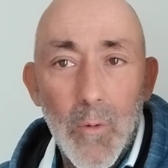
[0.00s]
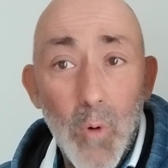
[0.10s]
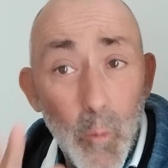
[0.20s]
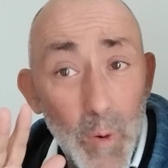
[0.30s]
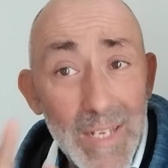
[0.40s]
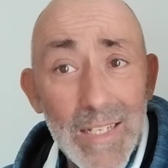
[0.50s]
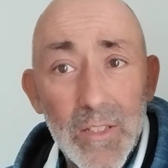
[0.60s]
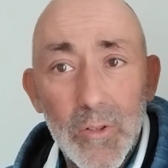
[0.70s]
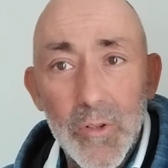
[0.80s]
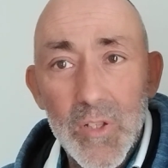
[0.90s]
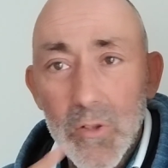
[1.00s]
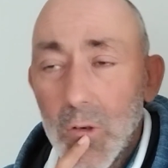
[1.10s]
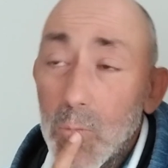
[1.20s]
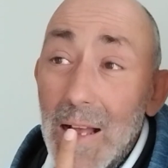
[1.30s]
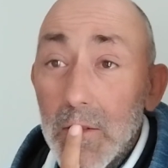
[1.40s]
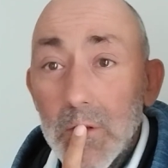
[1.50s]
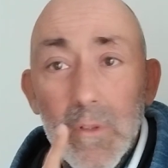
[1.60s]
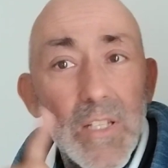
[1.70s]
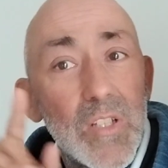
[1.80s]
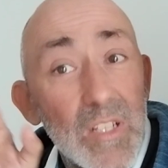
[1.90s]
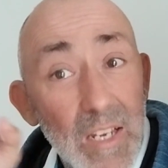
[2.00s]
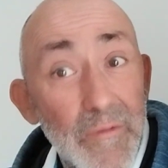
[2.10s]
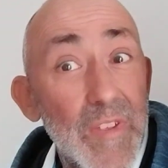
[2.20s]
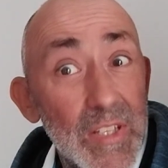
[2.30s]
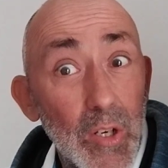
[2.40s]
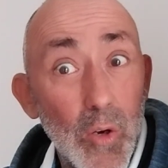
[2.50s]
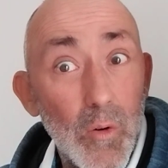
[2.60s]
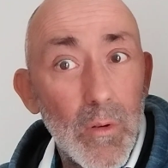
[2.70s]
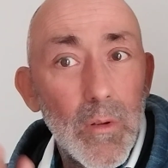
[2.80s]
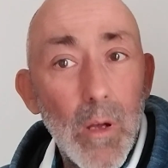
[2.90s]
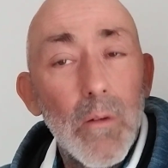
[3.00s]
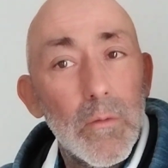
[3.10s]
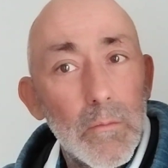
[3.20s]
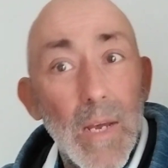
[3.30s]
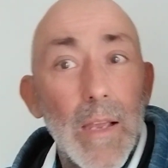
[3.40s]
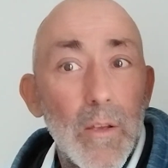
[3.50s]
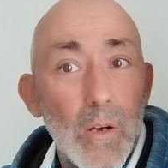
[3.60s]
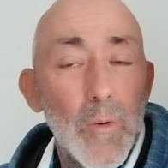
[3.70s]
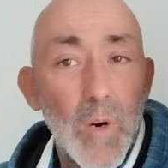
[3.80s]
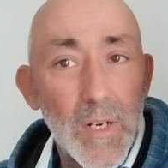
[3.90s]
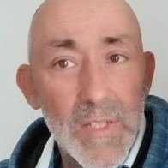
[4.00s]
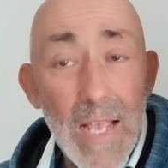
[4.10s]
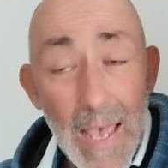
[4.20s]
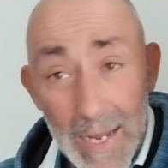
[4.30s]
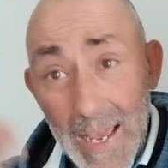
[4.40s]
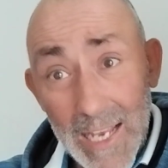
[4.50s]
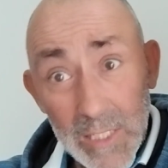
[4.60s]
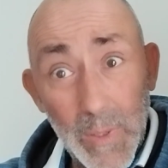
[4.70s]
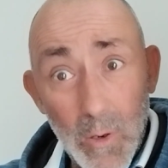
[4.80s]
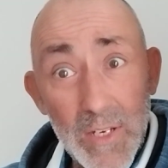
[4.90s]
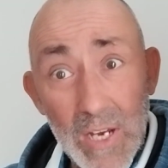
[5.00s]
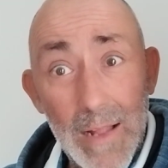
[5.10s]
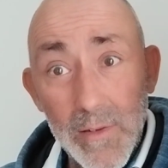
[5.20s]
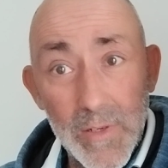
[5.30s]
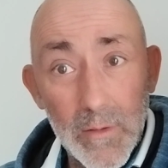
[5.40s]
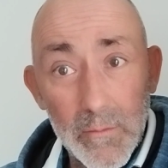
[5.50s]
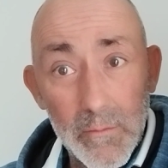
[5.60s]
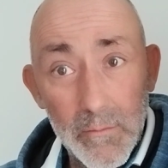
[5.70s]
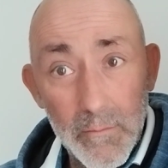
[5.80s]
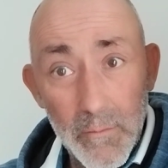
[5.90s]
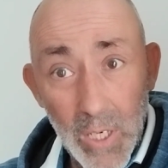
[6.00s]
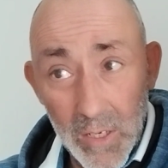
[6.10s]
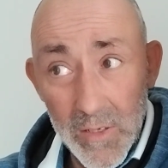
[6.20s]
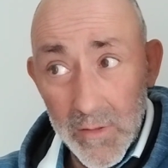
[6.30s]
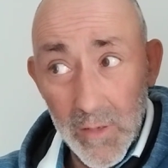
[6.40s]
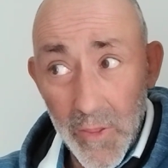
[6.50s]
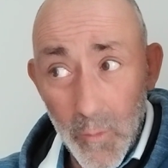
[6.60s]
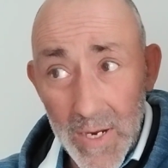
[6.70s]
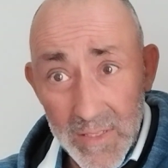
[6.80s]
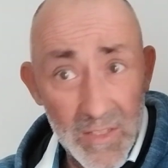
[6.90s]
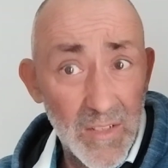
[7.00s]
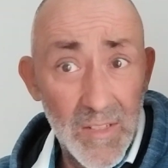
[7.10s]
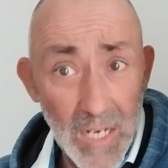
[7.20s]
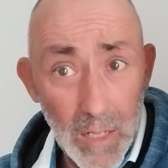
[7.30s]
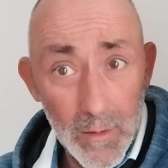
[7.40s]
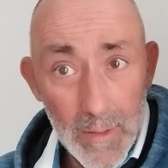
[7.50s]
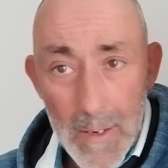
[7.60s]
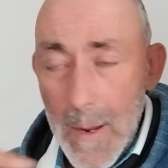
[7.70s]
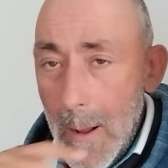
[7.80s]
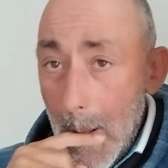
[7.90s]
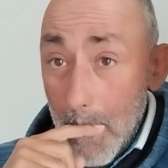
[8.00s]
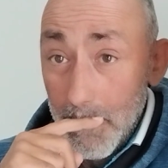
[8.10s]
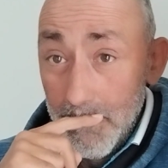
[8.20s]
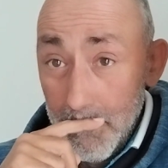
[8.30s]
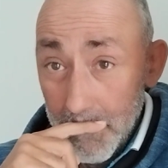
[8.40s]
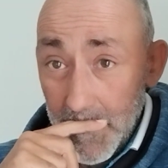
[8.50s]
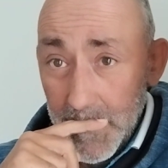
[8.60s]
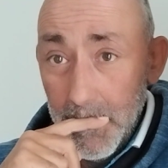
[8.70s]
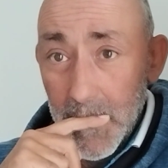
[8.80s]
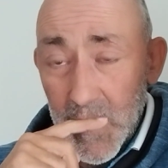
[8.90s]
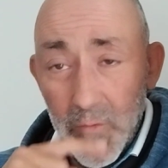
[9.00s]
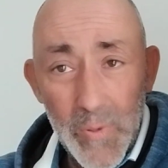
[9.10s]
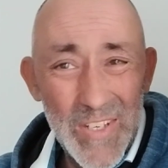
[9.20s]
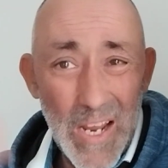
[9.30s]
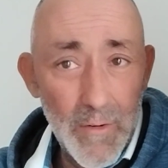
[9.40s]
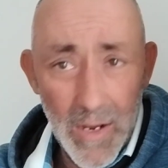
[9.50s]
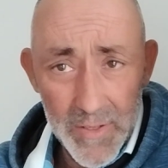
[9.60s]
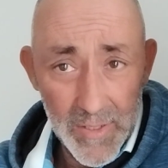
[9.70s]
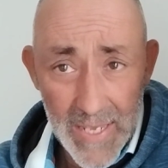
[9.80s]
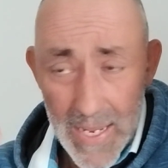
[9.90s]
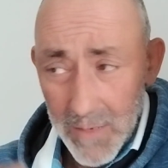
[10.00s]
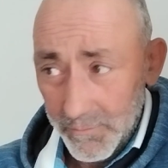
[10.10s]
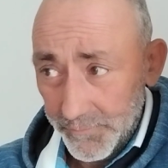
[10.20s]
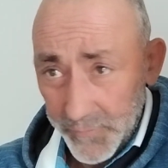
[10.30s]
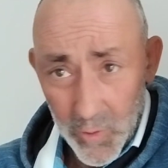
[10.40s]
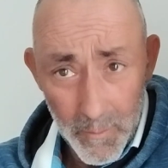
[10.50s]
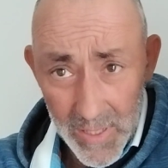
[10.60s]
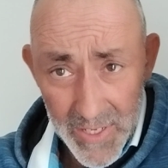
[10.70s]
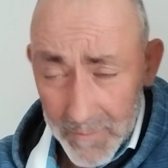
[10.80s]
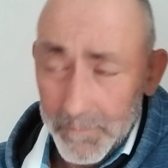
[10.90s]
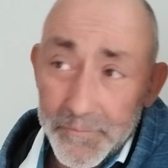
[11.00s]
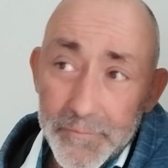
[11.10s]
What we need to do is just go, well, let's just give this a go. Oh, my God, it works. And it has to be quite challenging because otherwise it's just dull. So if we generate 100K or a million,